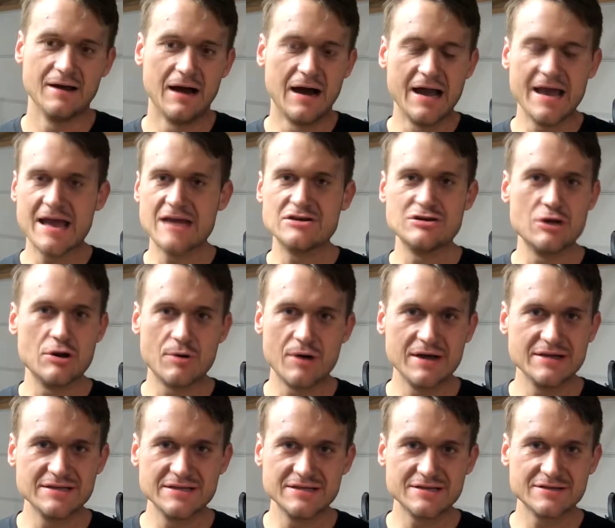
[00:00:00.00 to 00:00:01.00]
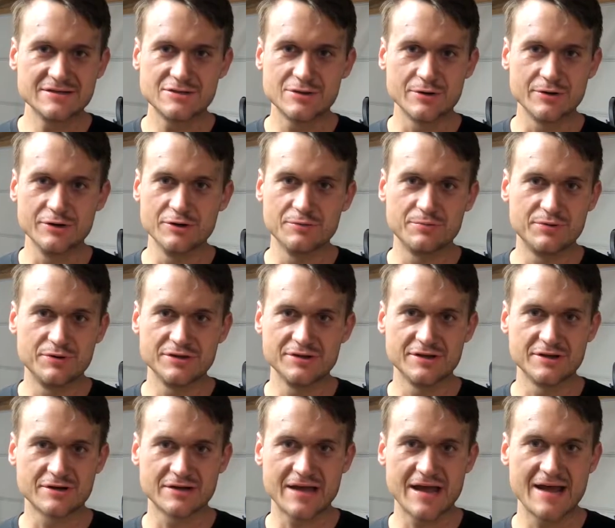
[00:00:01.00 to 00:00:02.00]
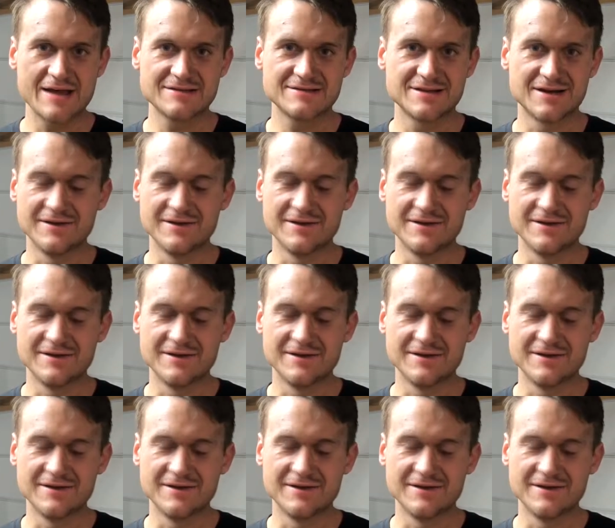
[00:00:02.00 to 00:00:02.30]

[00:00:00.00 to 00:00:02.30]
I had no idea Toyota put their cats